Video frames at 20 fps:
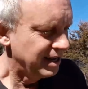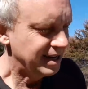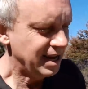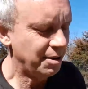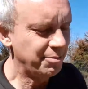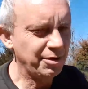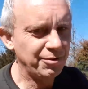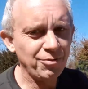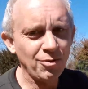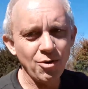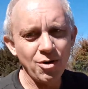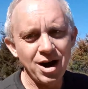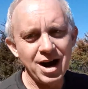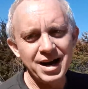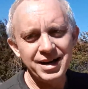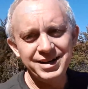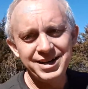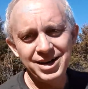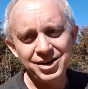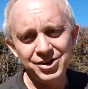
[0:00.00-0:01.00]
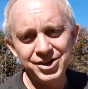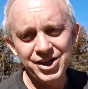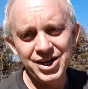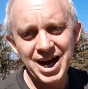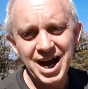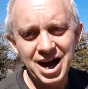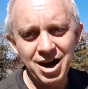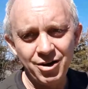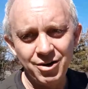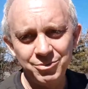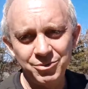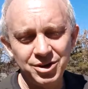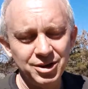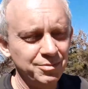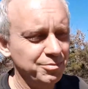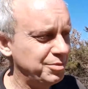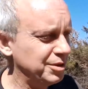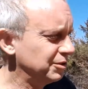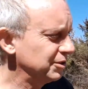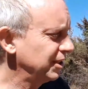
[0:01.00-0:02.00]
Now, before I tell you how I'm going to
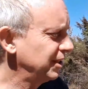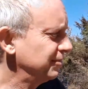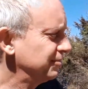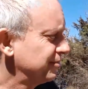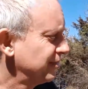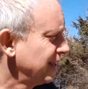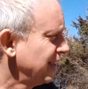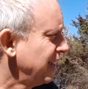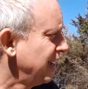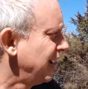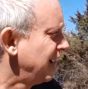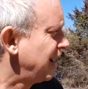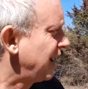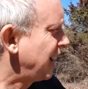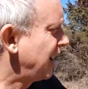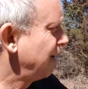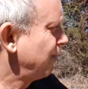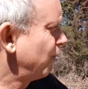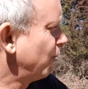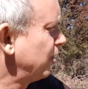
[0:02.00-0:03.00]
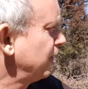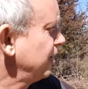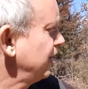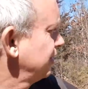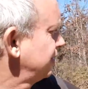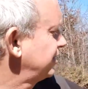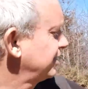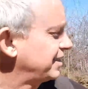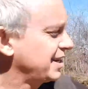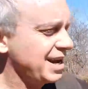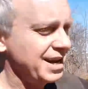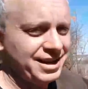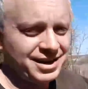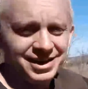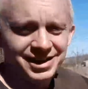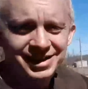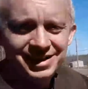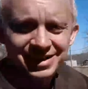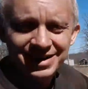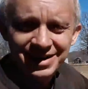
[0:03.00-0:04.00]
build it, I want to
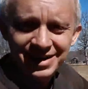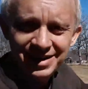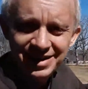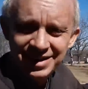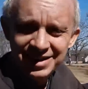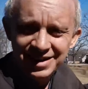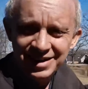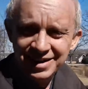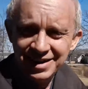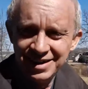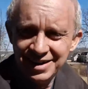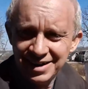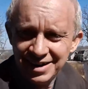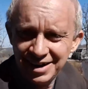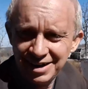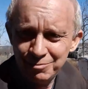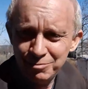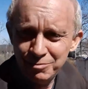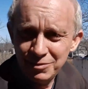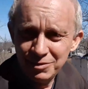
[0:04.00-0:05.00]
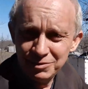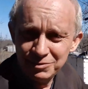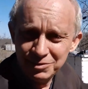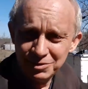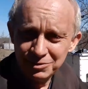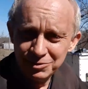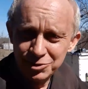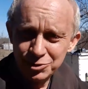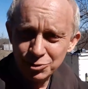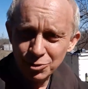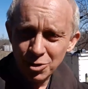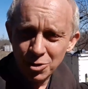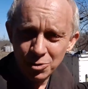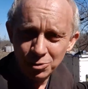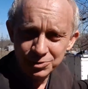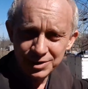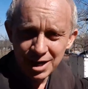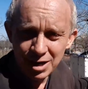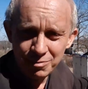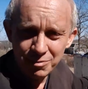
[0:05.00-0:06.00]
take a
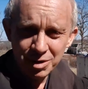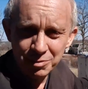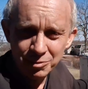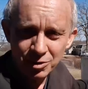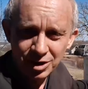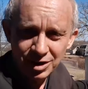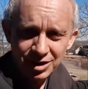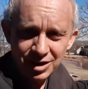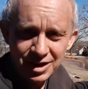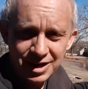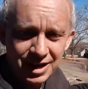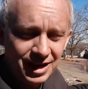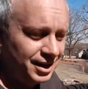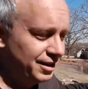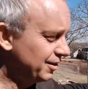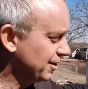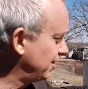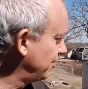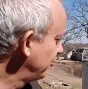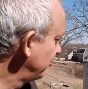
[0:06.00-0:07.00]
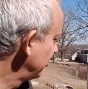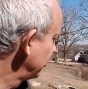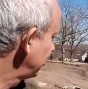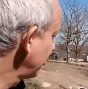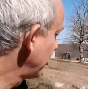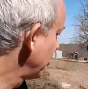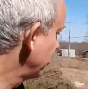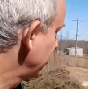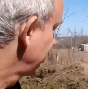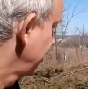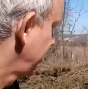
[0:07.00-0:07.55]
stroll down memory lane with our